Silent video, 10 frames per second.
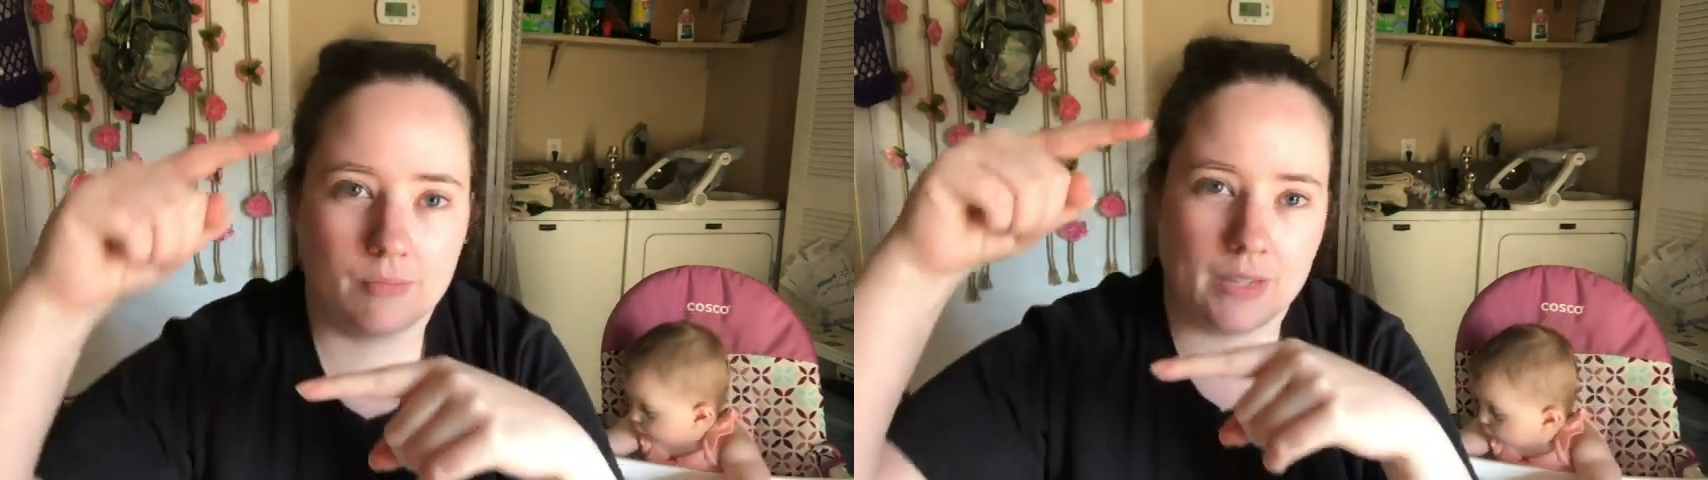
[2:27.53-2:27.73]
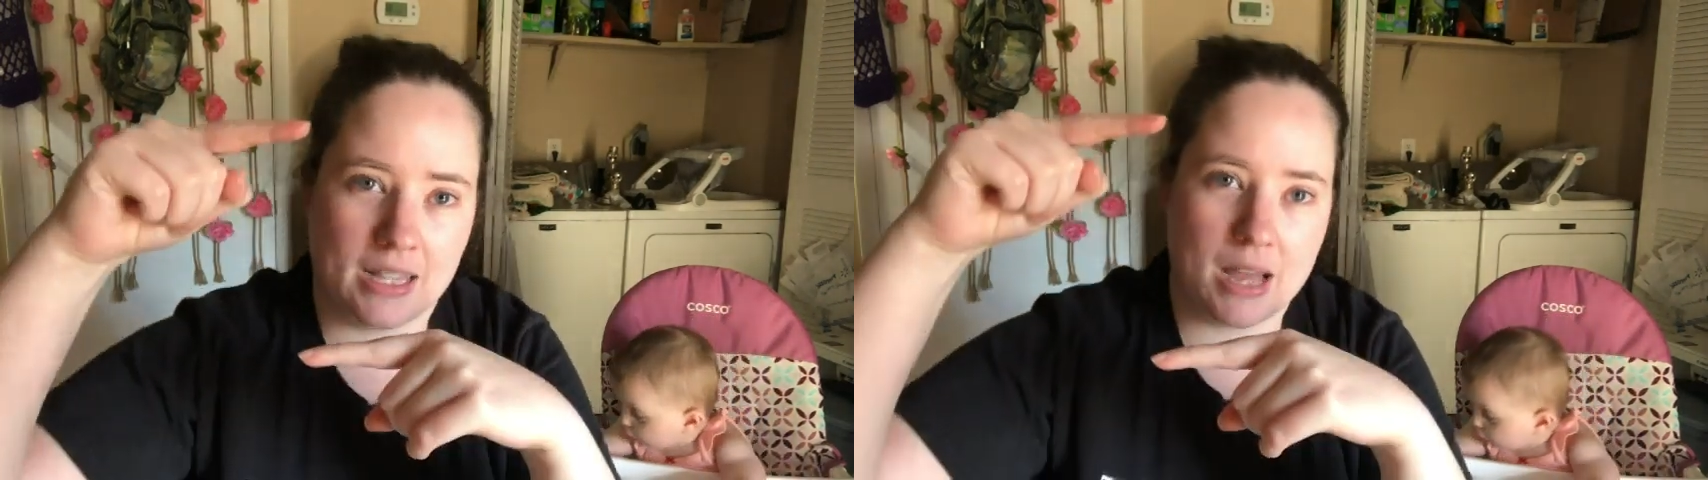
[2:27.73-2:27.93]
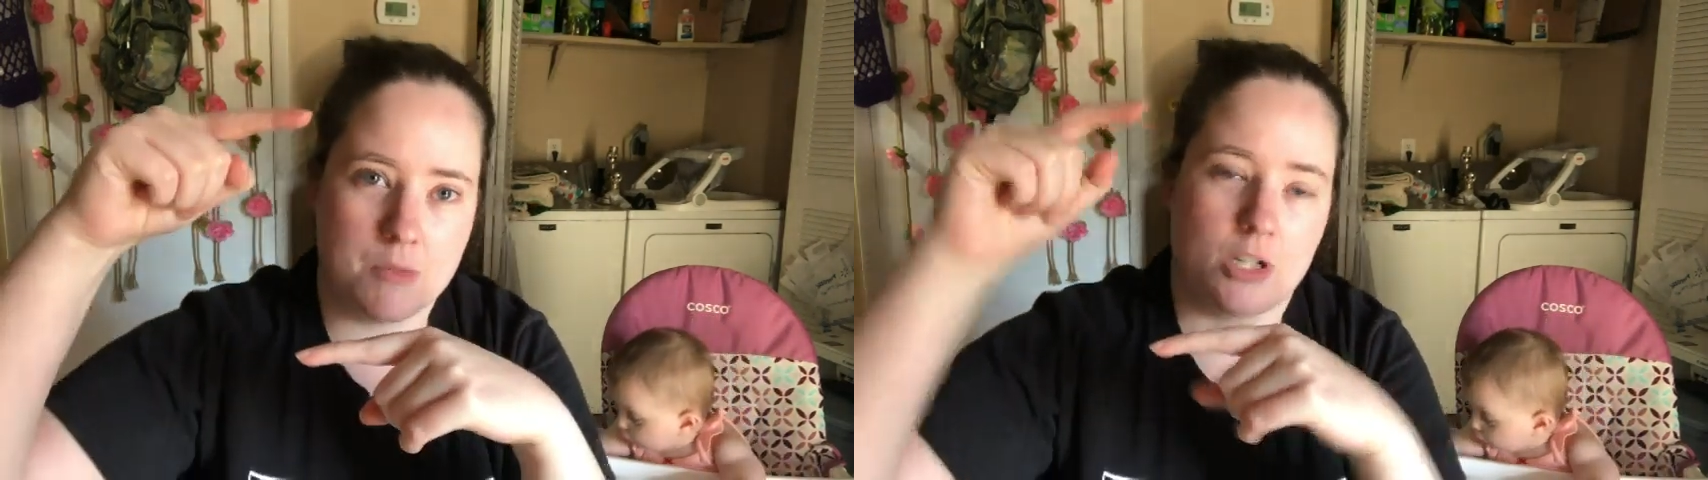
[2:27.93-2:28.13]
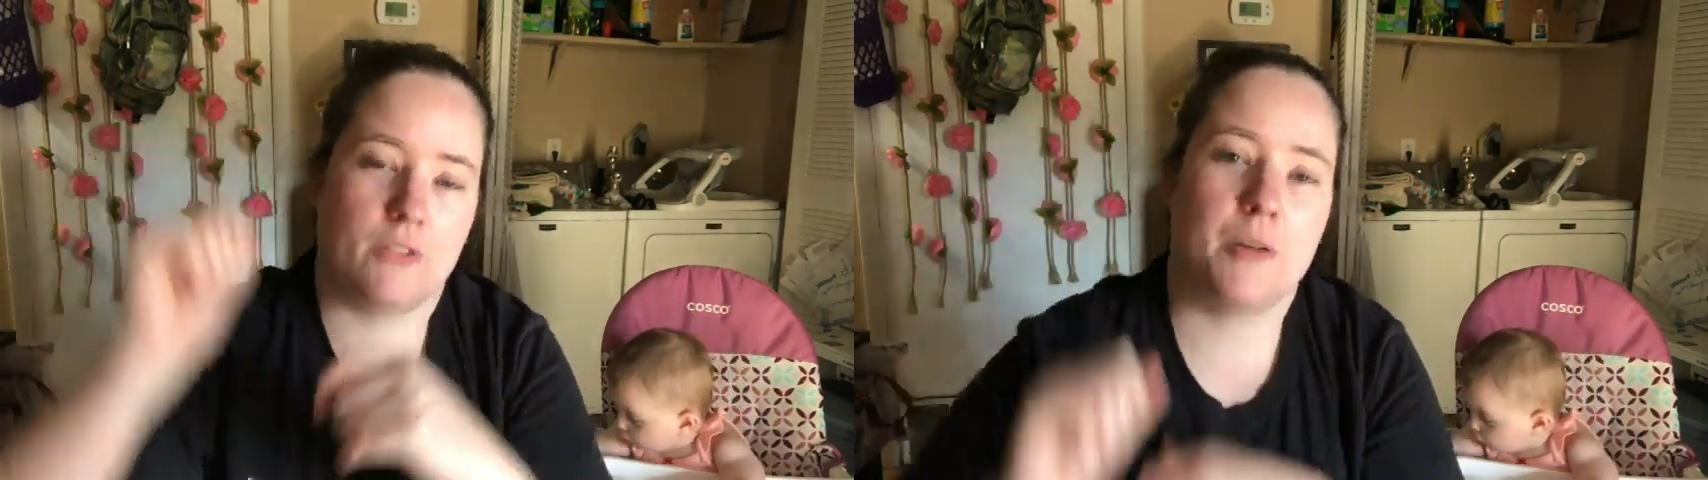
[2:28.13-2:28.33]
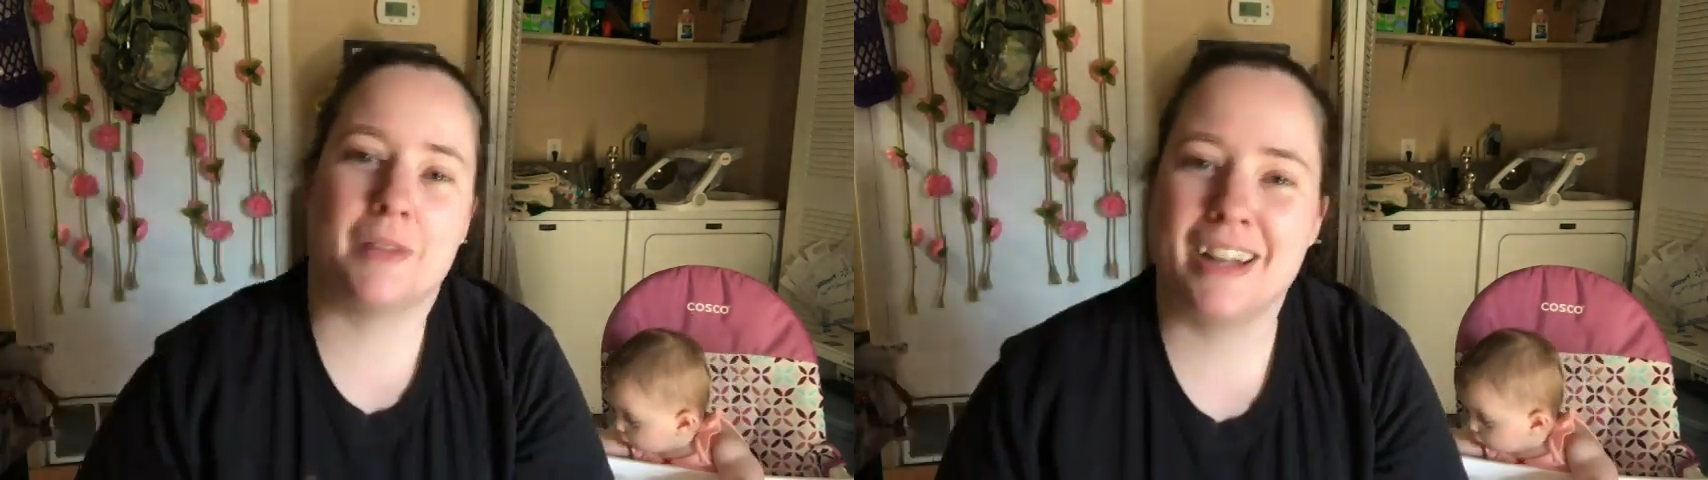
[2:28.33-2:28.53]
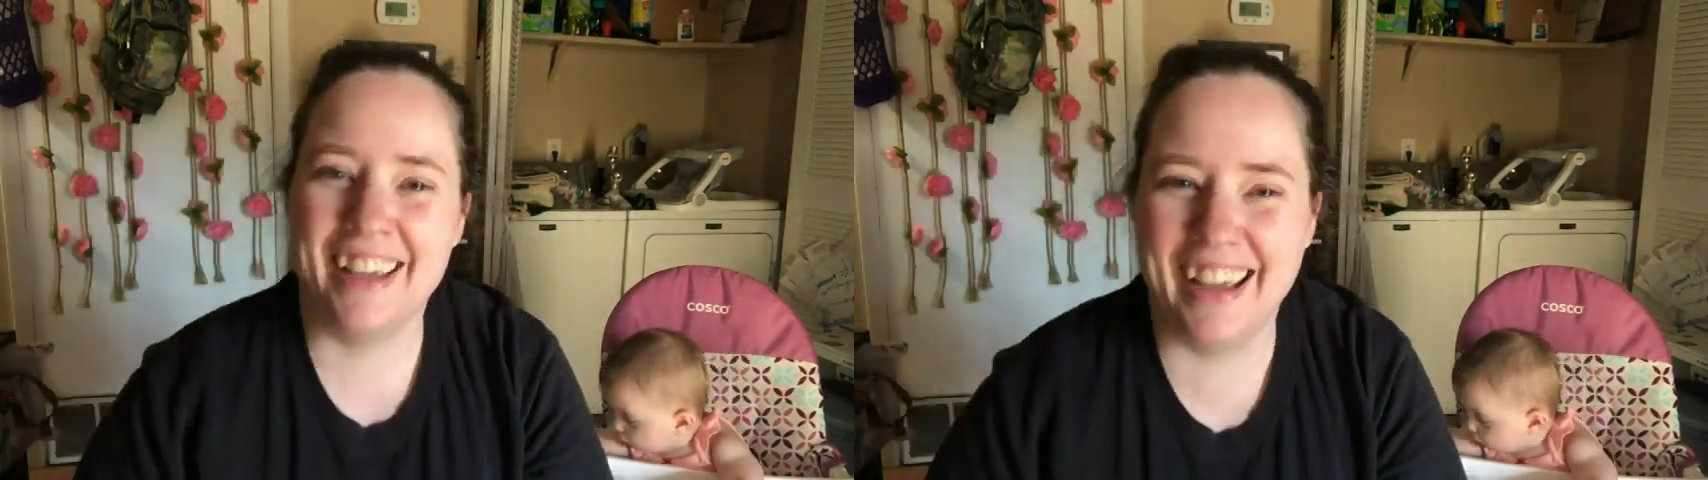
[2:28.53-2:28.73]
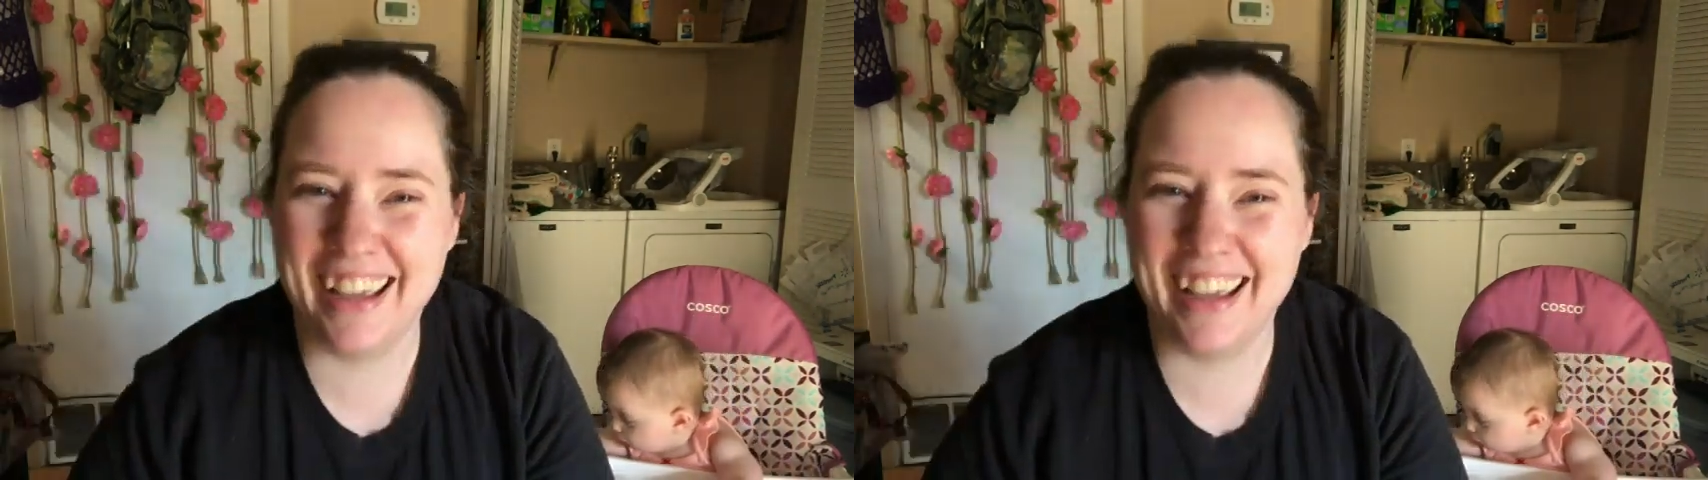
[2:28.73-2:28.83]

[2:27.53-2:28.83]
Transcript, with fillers: like that much of him done.